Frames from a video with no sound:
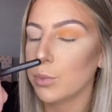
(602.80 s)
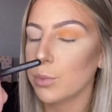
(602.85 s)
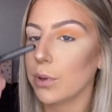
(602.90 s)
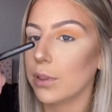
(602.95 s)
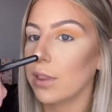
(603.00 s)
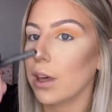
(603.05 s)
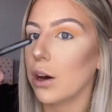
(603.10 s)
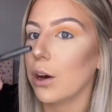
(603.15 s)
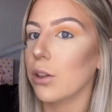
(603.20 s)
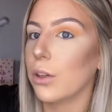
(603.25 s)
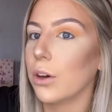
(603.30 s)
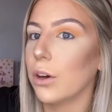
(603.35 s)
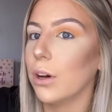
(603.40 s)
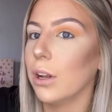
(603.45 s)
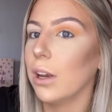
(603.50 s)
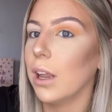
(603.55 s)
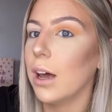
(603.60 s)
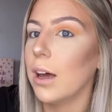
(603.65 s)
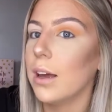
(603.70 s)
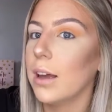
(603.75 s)
with that other
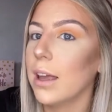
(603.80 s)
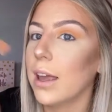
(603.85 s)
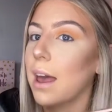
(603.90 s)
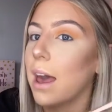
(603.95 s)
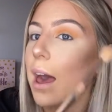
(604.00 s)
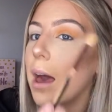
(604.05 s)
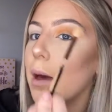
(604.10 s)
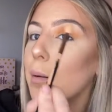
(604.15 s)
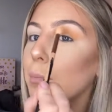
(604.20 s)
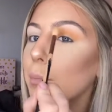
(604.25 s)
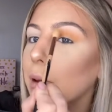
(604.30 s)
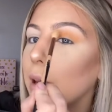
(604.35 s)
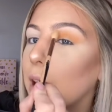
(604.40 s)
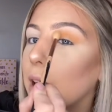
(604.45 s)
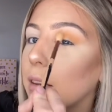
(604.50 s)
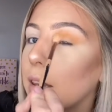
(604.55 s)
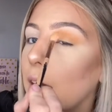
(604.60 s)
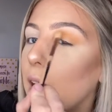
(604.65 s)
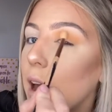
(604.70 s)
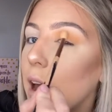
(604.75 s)
colour and
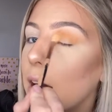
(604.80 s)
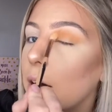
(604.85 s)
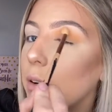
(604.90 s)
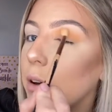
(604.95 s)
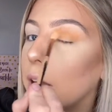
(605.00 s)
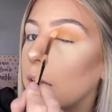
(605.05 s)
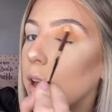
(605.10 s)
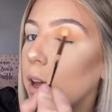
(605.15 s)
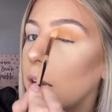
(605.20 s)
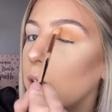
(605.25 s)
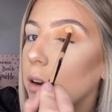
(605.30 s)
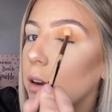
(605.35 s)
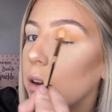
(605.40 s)
blend that out again.